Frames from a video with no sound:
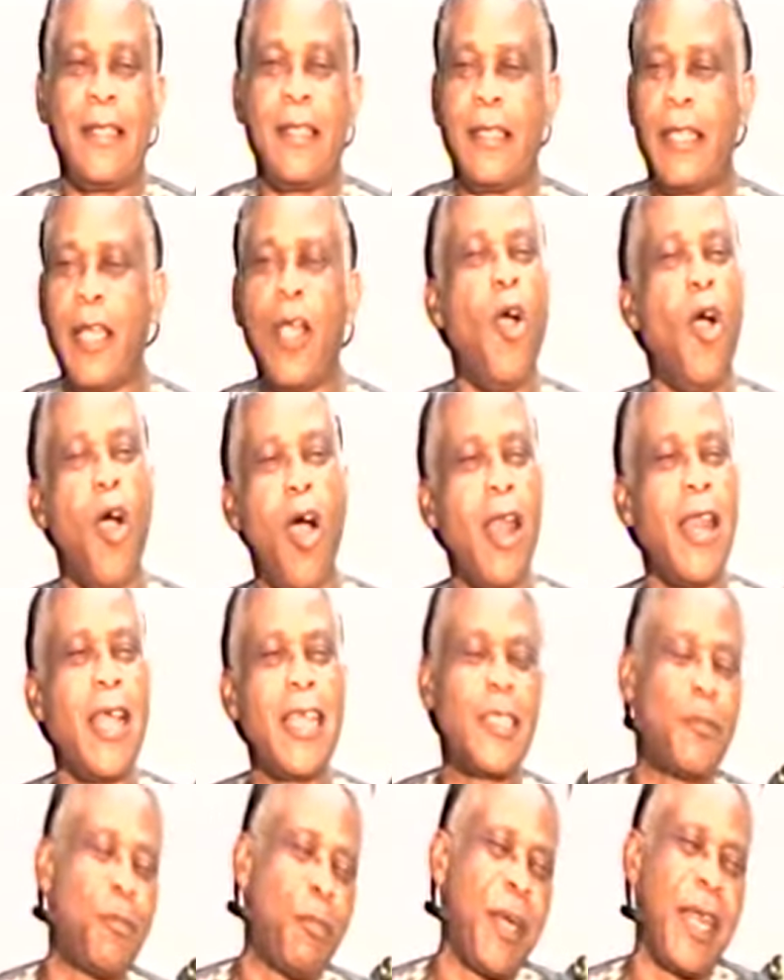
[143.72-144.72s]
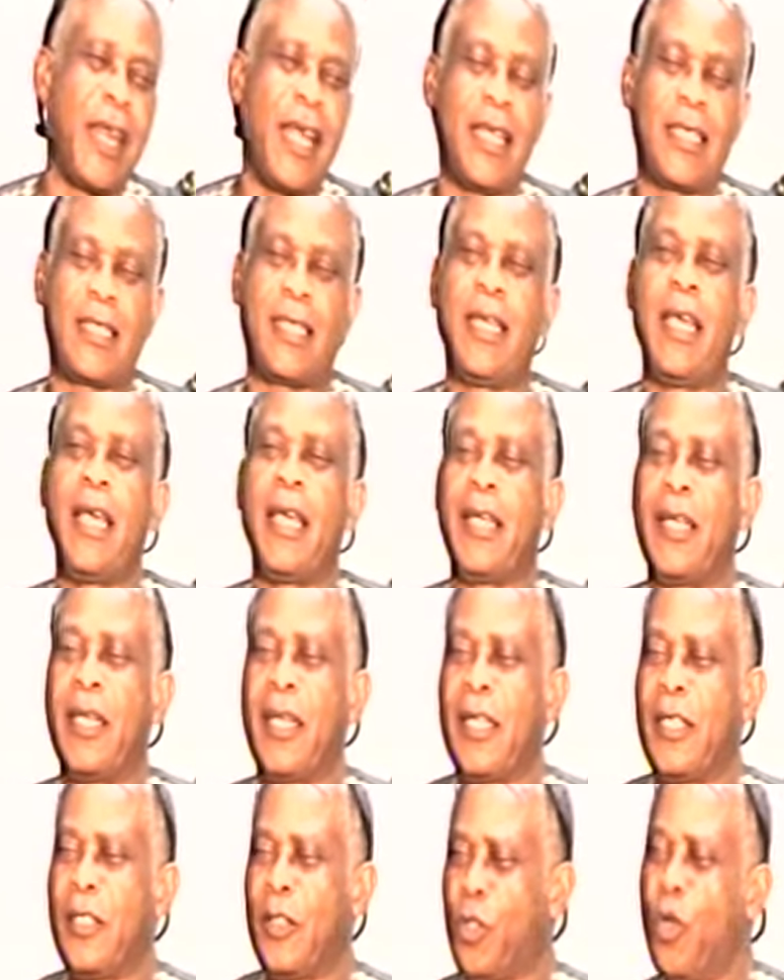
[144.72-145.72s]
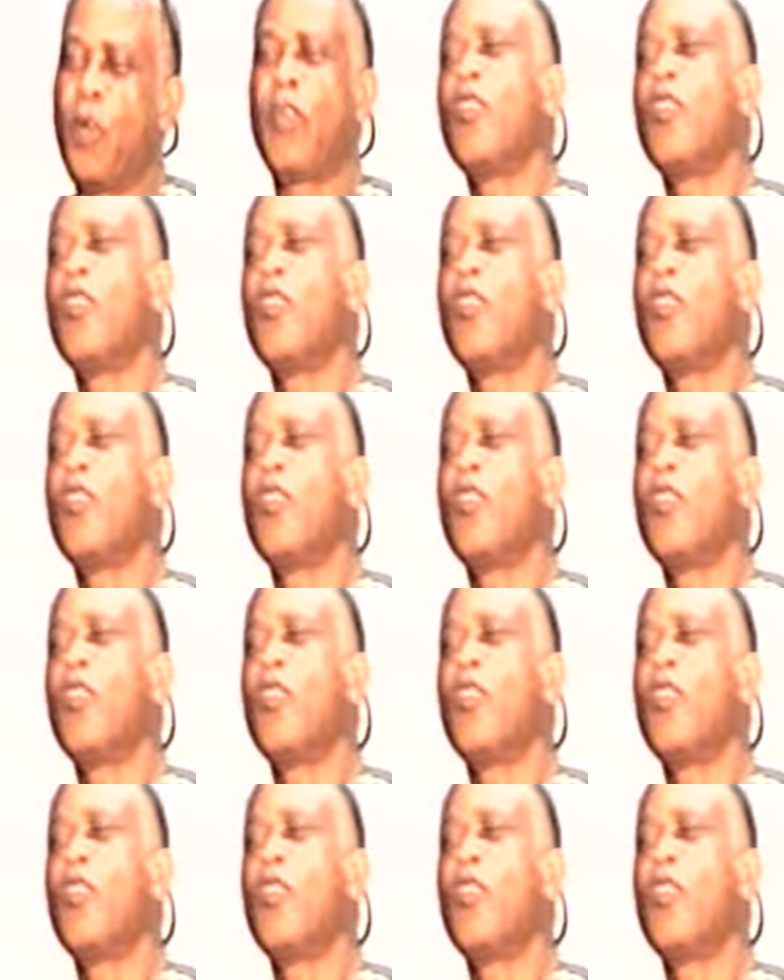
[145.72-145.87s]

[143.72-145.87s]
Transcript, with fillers: the Holy Spirit should